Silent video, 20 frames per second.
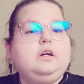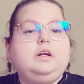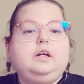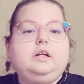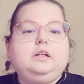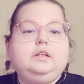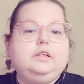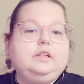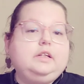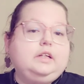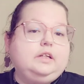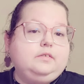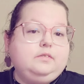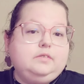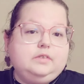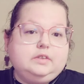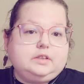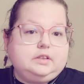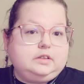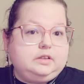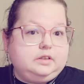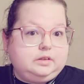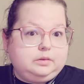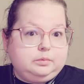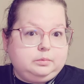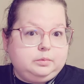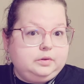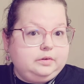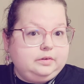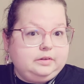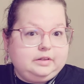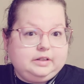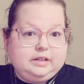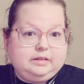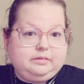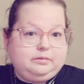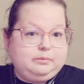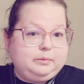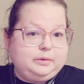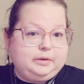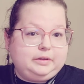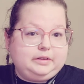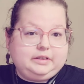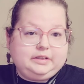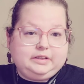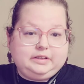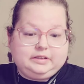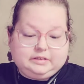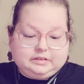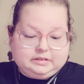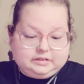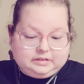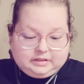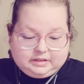And then I wasn't in the mood to have more kids.